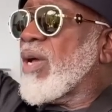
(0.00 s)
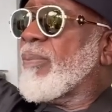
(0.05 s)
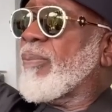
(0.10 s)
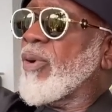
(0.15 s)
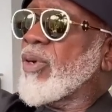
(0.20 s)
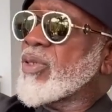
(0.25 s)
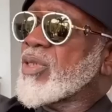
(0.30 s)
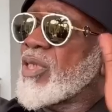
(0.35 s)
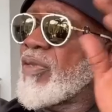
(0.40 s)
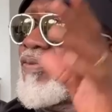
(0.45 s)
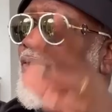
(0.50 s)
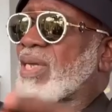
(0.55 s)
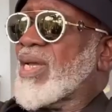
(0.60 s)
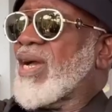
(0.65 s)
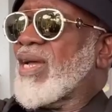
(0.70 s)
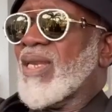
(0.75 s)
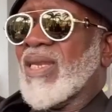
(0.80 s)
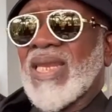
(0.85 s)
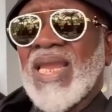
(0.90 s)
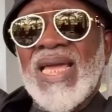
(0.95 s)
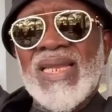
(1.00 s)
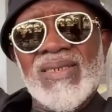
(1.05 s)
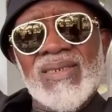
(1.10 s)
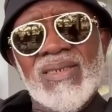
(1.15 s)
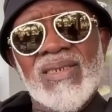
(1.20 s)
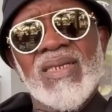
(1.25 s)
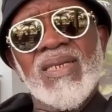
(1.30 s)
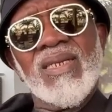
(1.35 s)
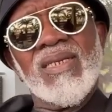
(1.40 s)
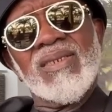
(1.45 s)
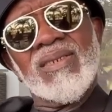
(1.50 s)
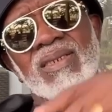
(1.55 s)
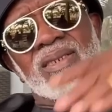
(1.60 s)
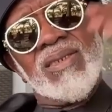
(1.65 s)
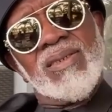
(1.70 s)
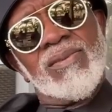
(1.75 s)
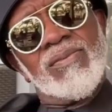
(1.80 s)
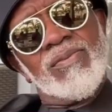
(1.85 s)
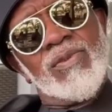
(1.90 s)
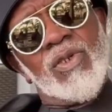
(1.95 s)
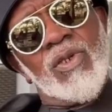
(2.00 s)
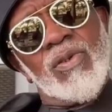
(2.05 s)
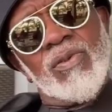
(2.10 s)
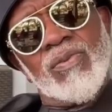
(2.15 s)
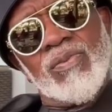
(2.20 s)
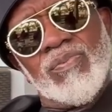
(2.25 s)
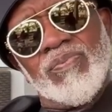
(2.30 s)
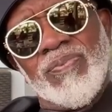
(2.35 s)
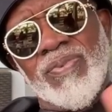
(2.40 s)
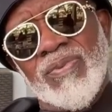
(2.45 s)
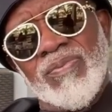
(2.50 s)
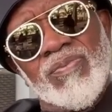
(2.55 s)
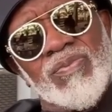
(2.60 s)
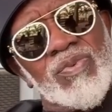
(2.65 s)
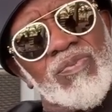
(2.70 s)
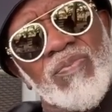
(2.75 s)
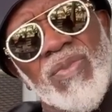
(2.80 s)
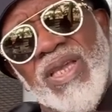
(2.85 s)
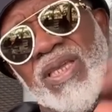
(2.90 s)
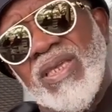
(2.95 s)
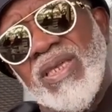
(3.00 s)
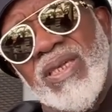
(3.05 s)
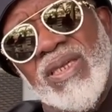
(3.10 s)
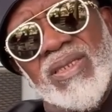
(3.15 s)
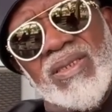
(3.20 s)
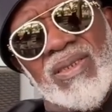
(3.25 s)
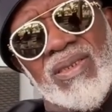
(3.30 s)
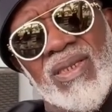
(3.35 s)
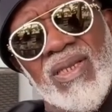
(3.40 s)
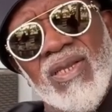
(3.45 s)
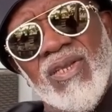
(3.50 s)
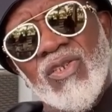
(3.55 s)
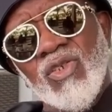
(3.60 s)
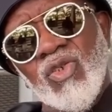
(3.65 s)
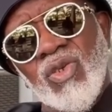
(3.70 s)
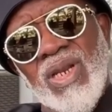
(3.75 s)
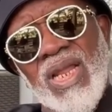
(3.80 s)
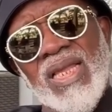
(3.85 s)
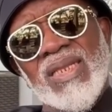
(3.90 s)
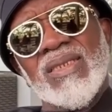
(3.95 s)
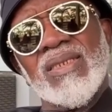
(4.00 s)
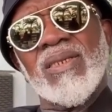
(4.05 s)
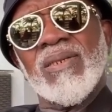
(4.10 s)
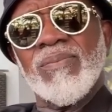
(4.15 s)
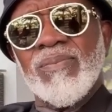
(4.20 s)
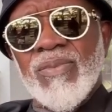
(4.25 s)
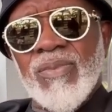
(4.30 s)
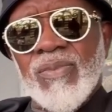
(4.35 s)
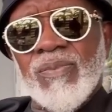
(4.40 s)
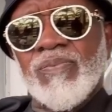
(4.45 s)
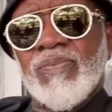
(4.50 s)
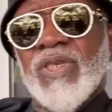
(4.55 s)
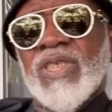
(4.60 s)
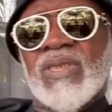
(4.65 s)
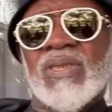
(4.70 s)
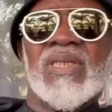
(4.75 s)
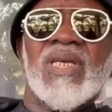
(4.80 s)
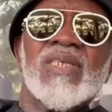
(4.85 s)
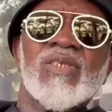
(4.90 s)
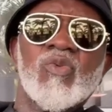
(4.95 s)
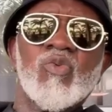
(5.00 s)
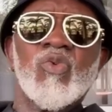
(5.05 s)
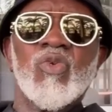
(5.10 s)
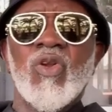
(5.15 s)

Airport, giving out land, you know, making it so that the business